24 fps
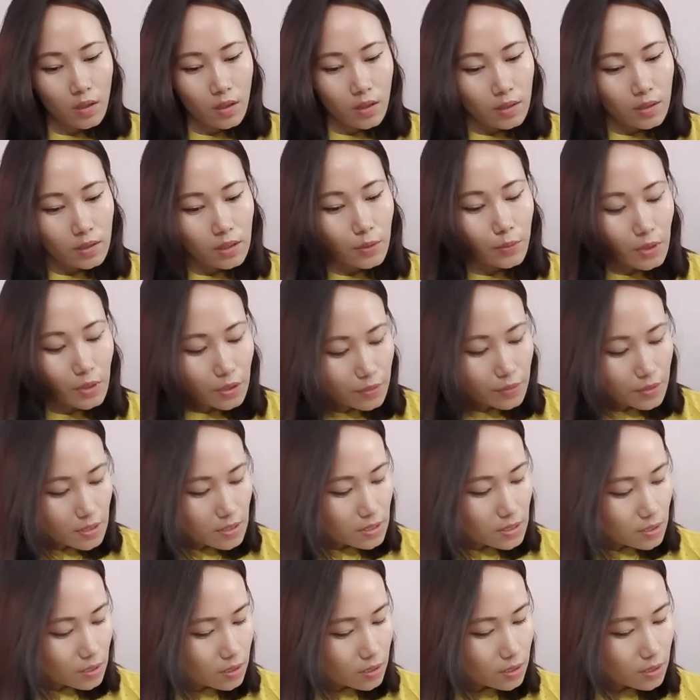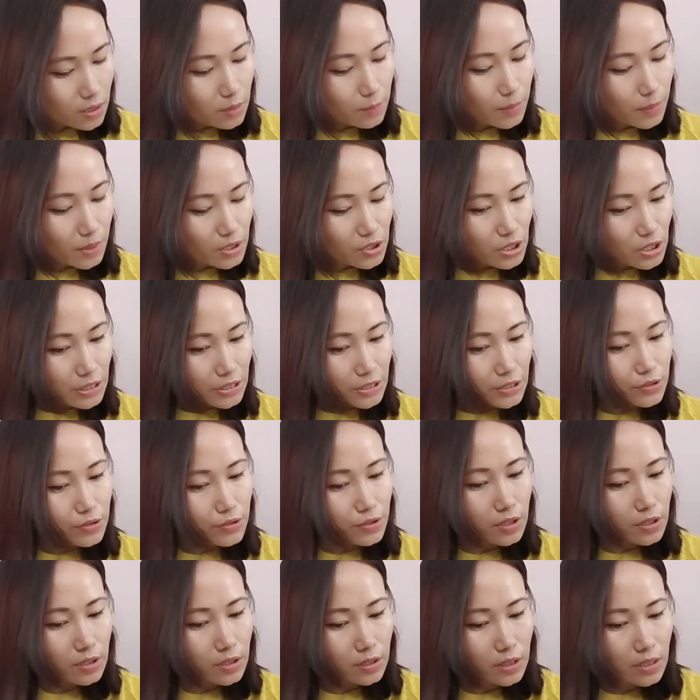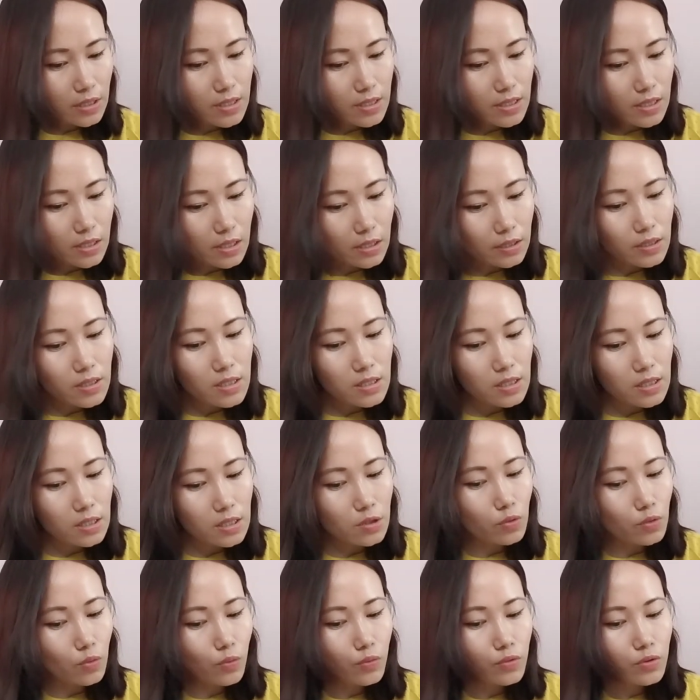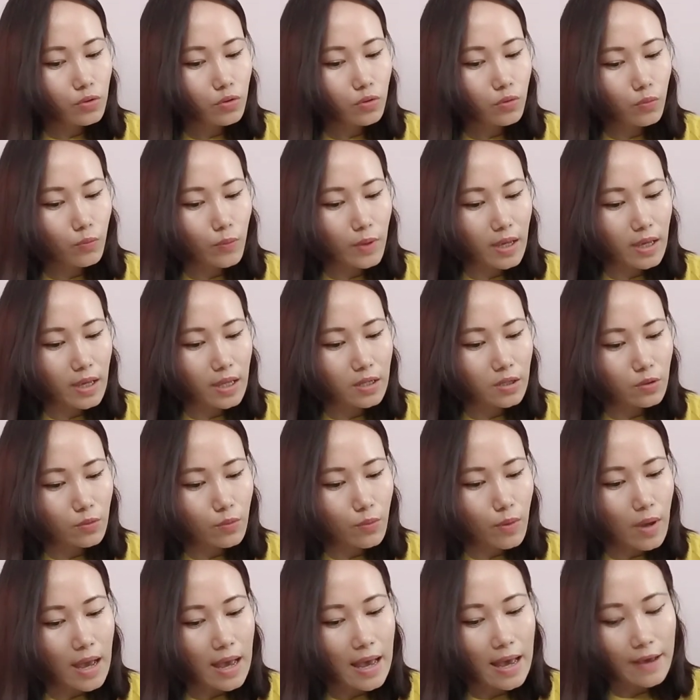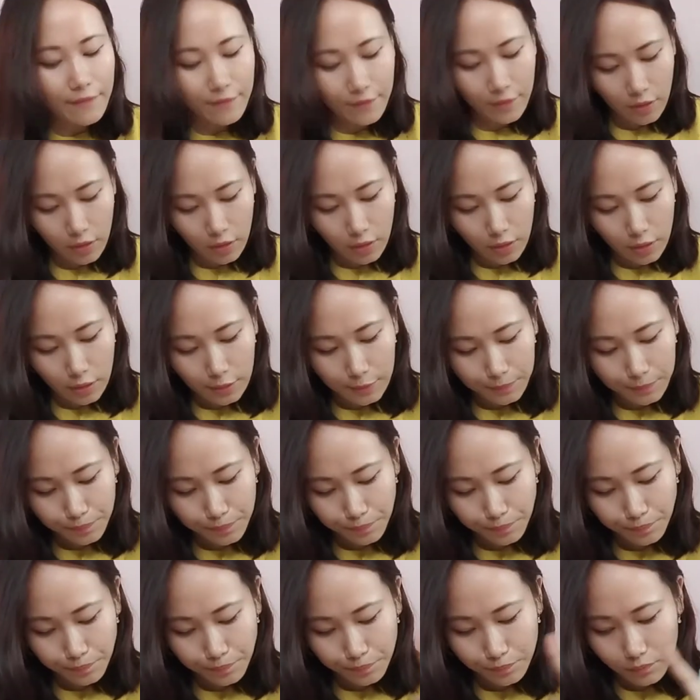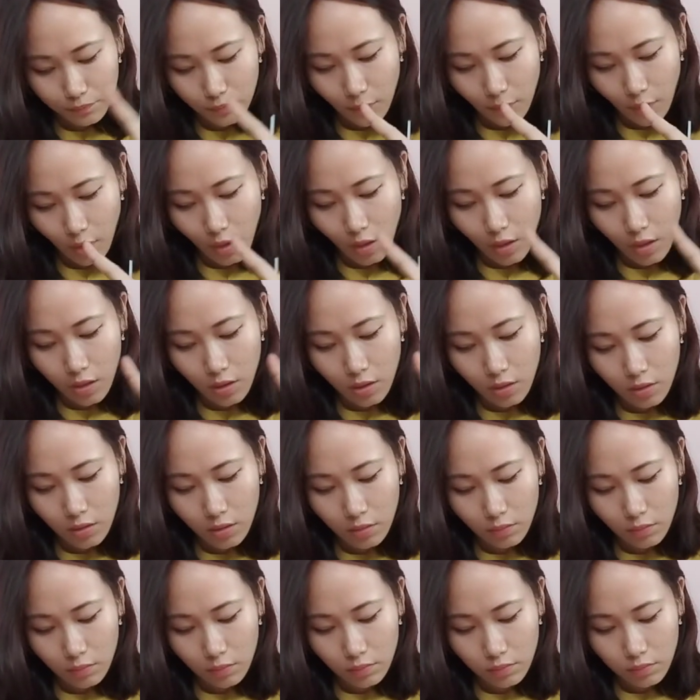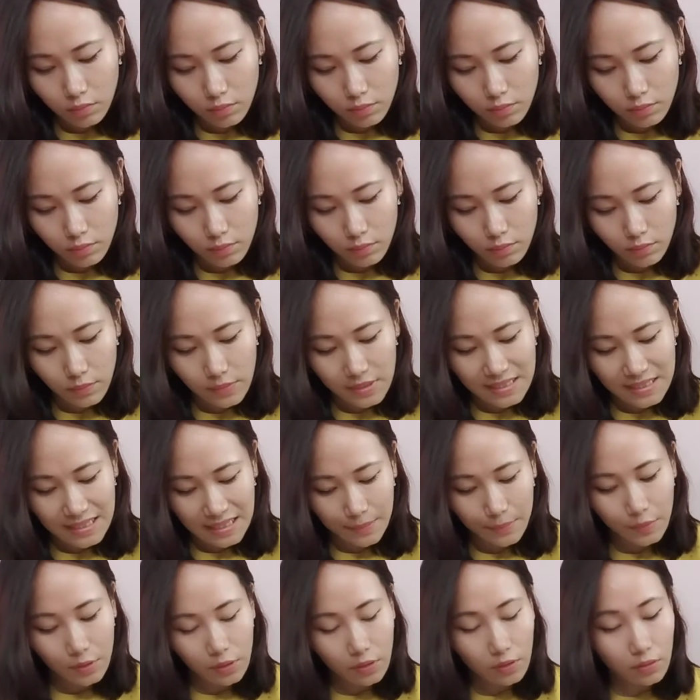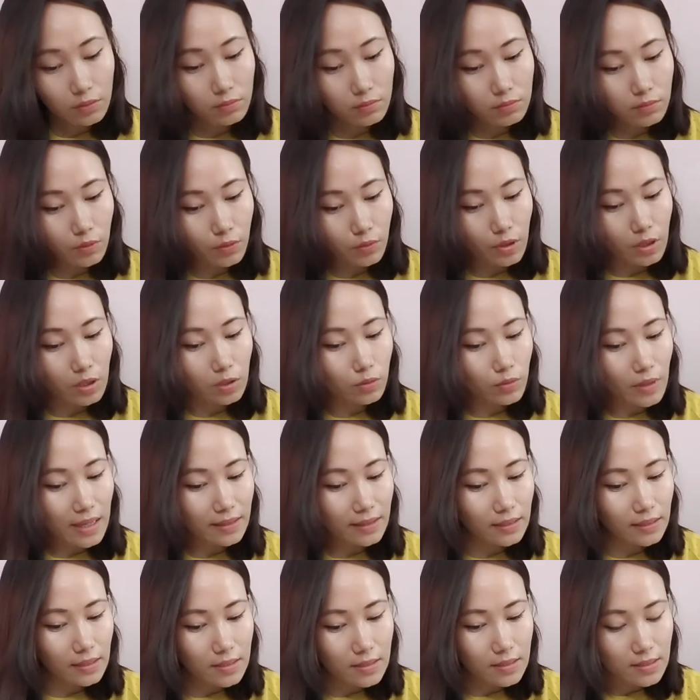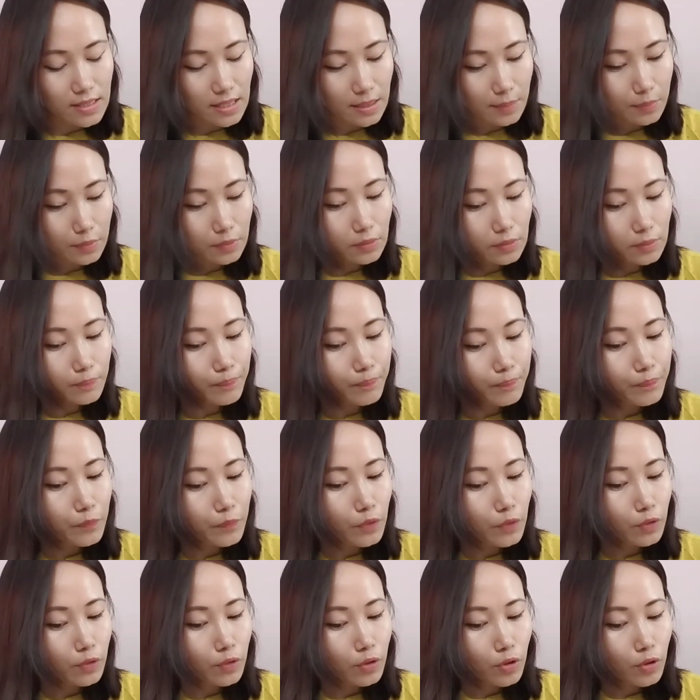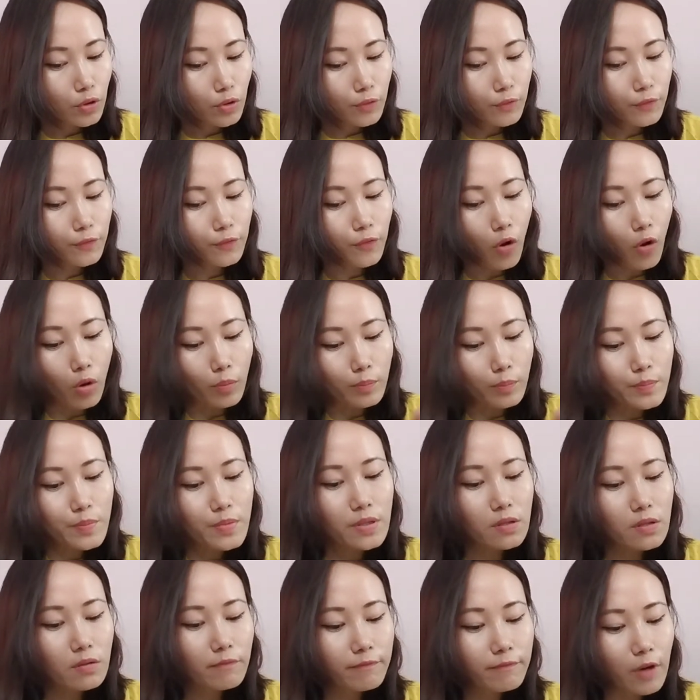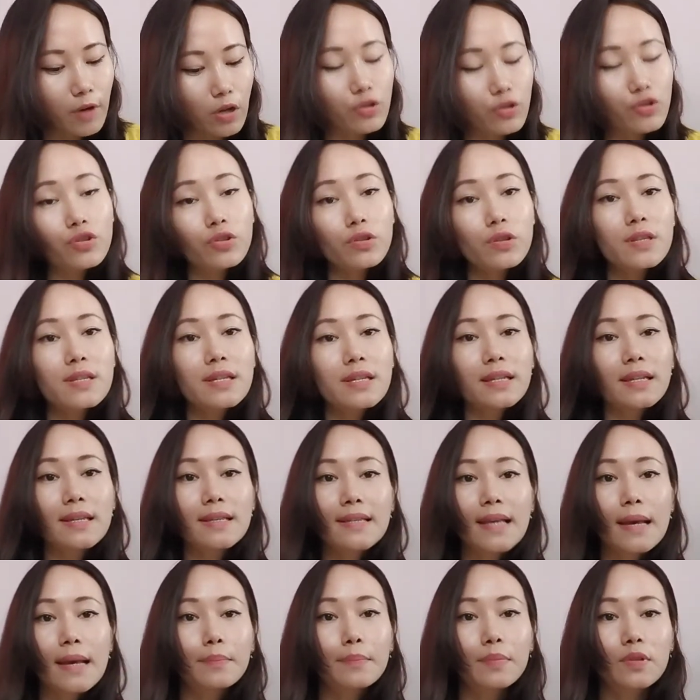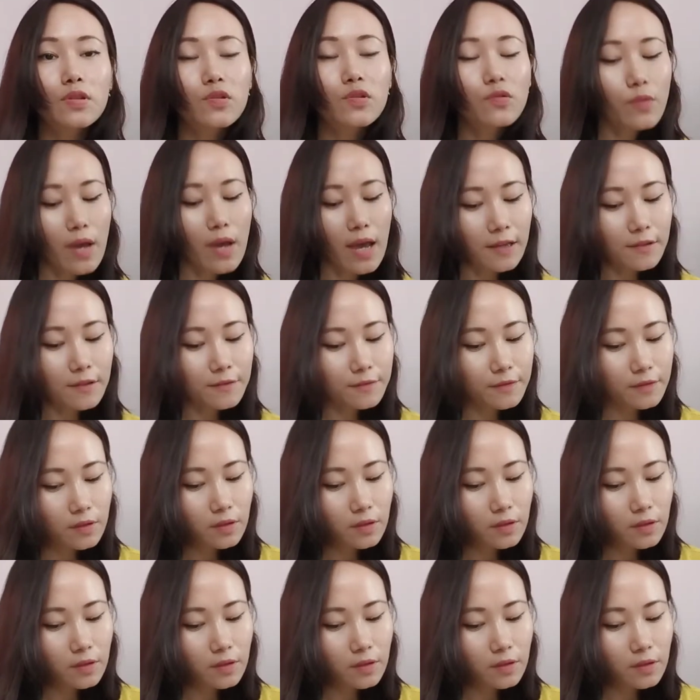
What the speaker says: Now there is, in page 83, there is another stick note where you have a table. Okay, look at these table. Forms, functions and examples you have.